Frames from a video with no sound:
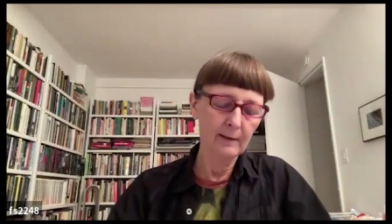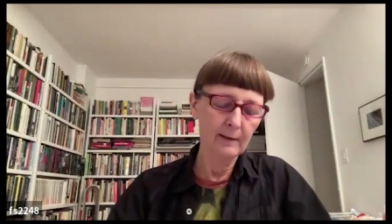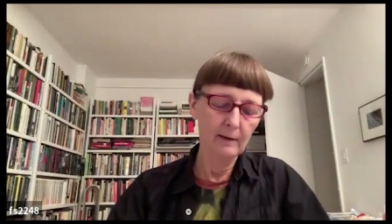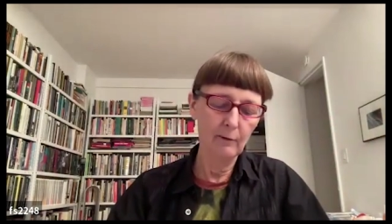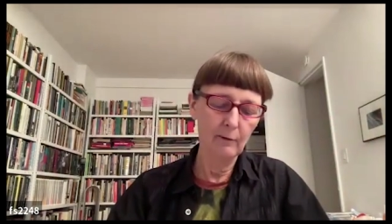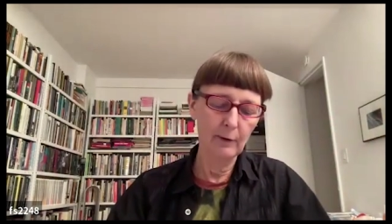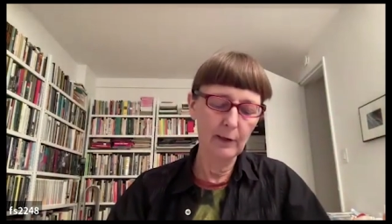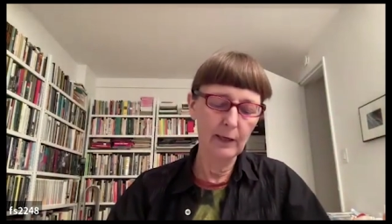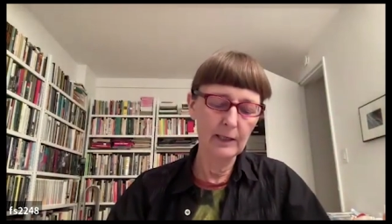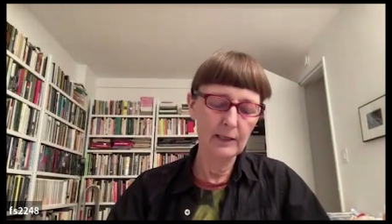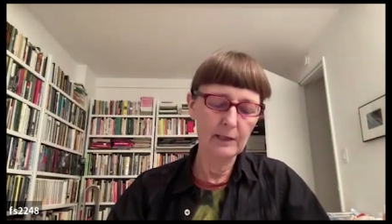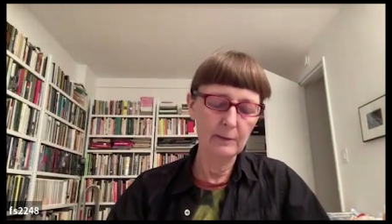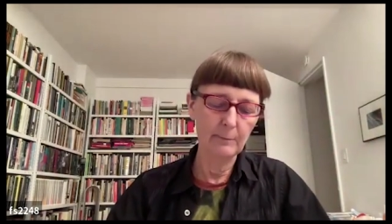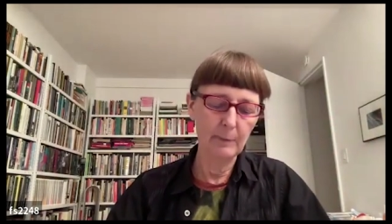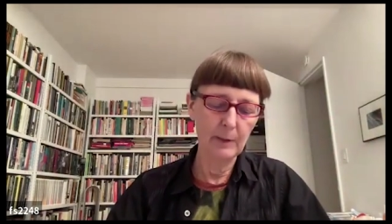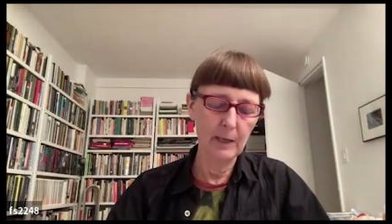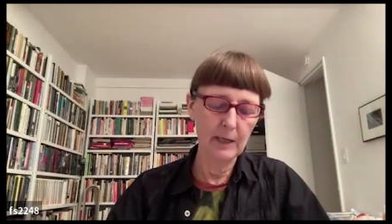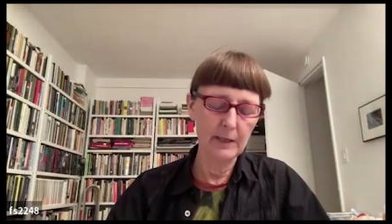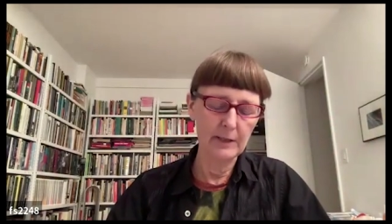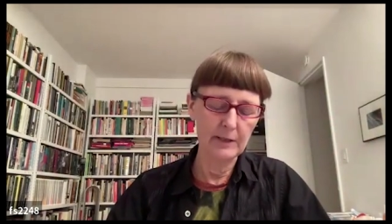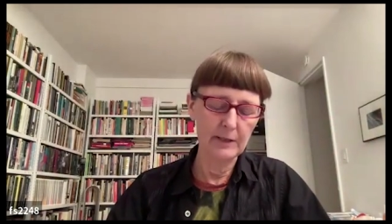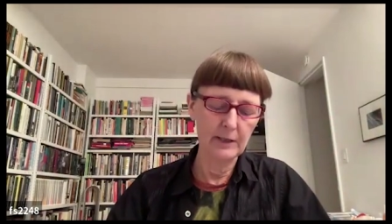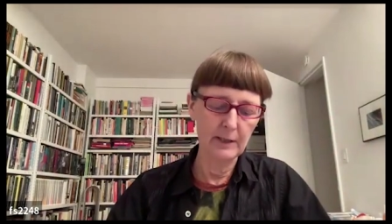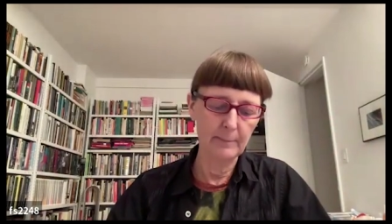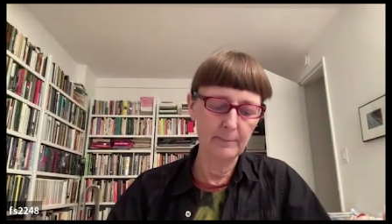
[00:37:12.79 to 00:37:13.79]
going into
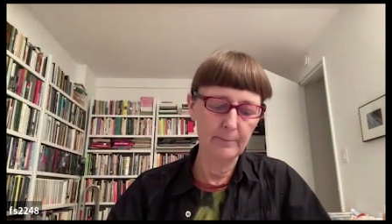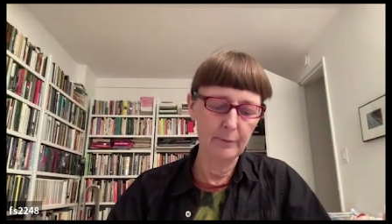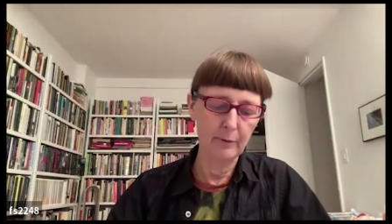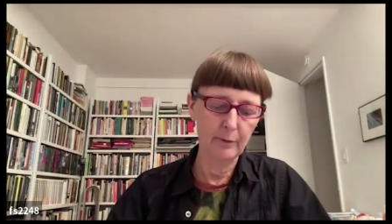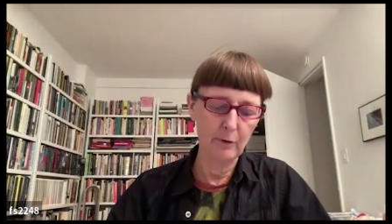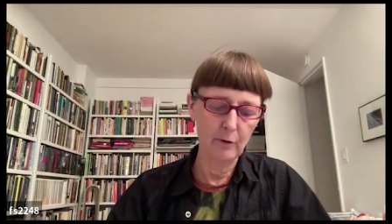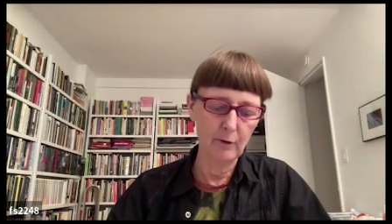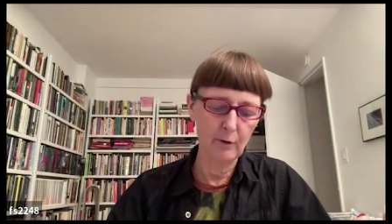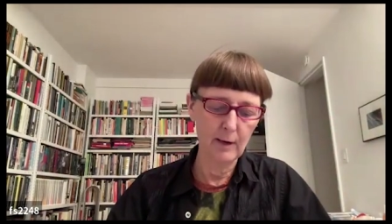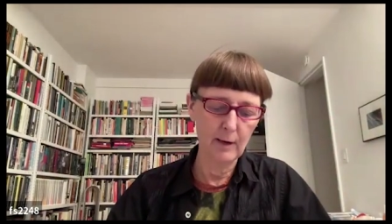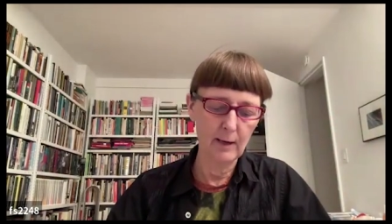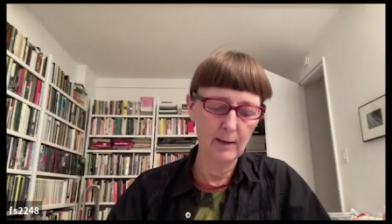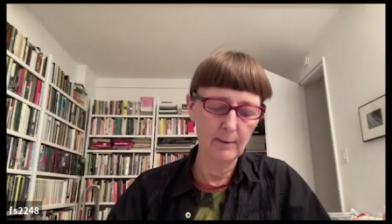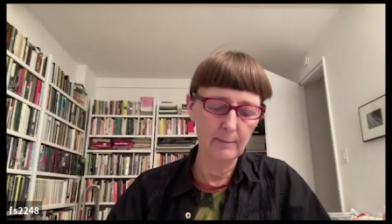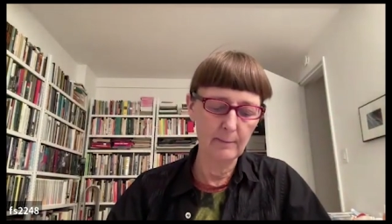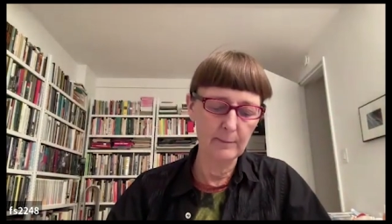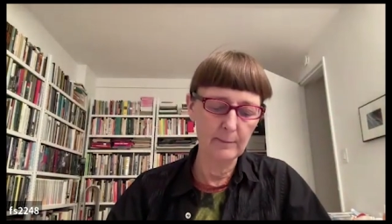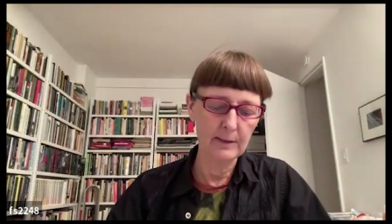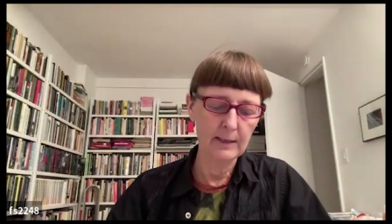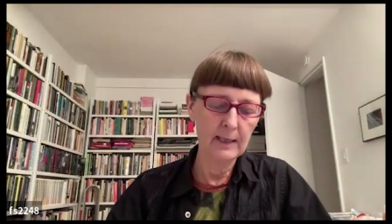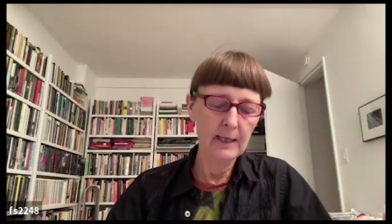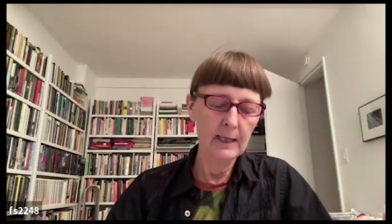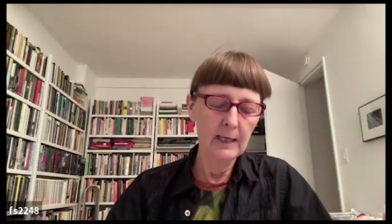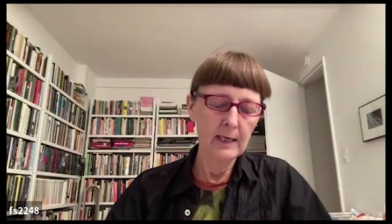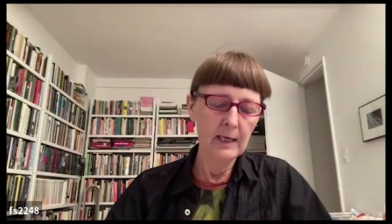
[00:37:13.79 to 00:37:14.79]
PhD
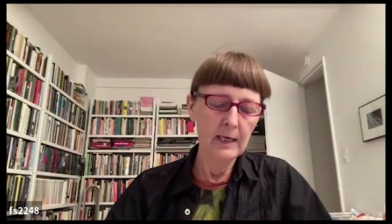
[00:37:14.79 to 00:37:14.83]
programs.